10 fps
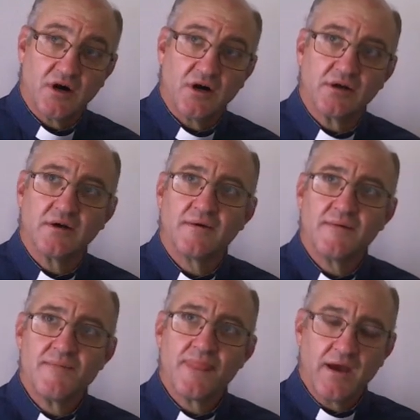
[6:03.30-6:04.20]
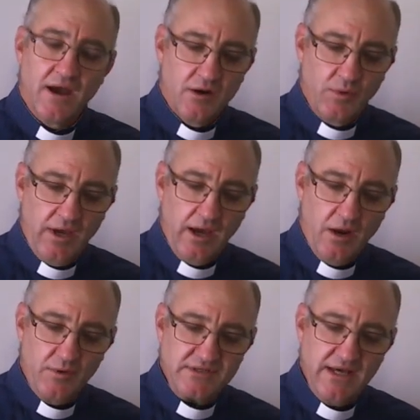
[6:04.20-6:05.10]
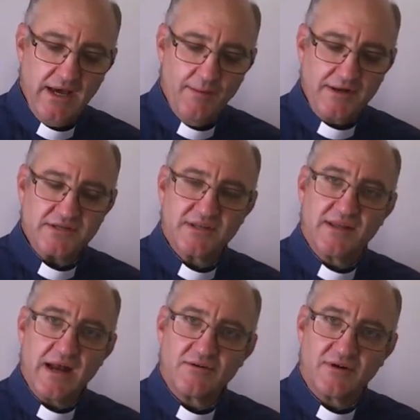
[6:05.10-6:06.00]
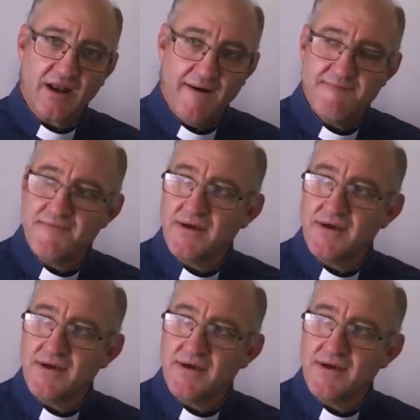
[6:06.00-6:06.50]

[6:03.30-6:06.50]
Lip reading: God. And we see how much that love